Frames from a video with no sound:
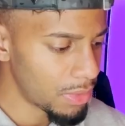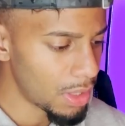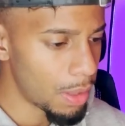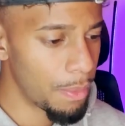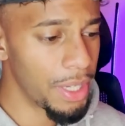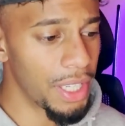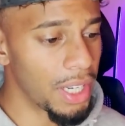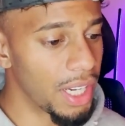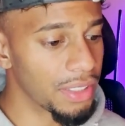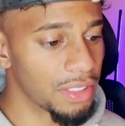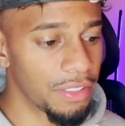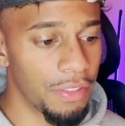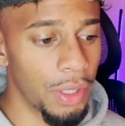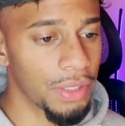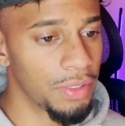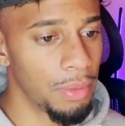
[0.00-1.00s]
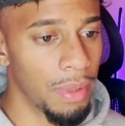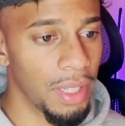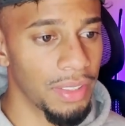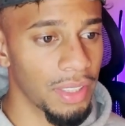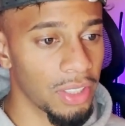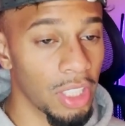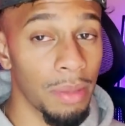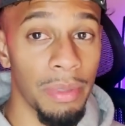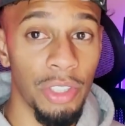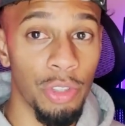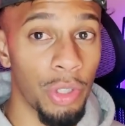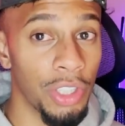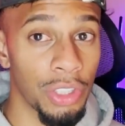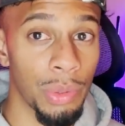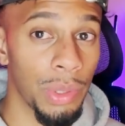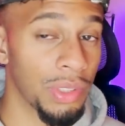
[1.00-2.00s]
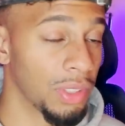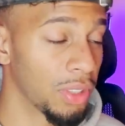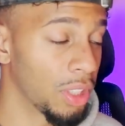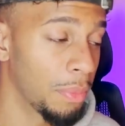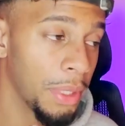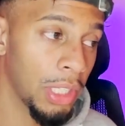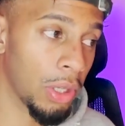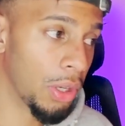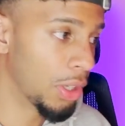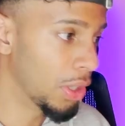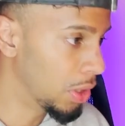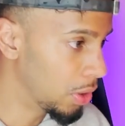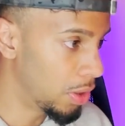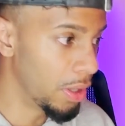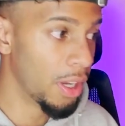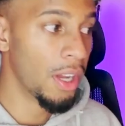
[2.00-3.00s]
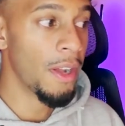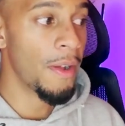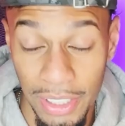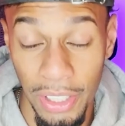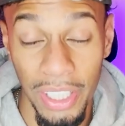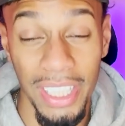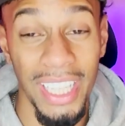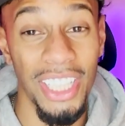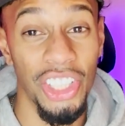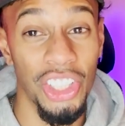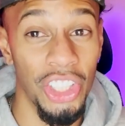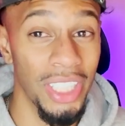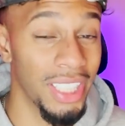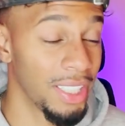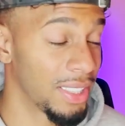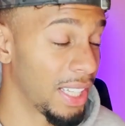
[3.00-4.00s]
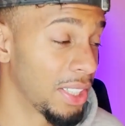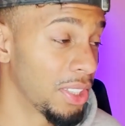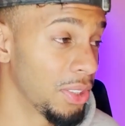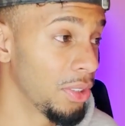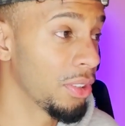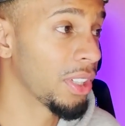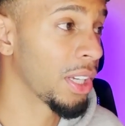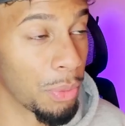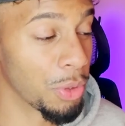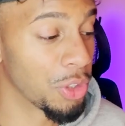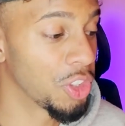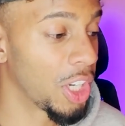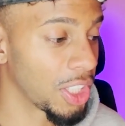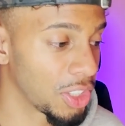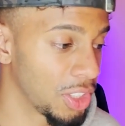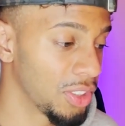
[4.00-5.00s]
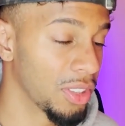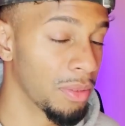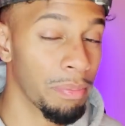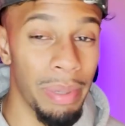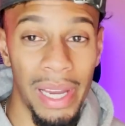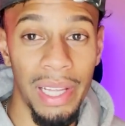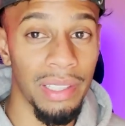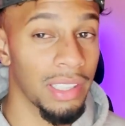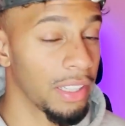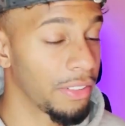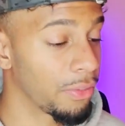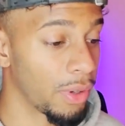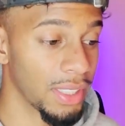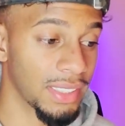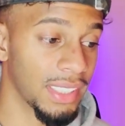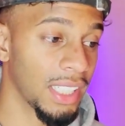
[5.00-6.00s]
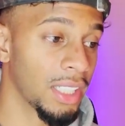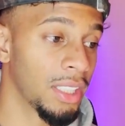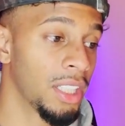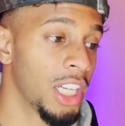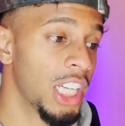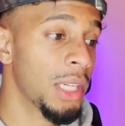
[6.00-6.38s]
But yeah, guys, the first few months are gonna be treacherous. You're gonna be learning a lot. You're gonna get shit kicked out of you. You're gonna get rejections and bans left, right, center.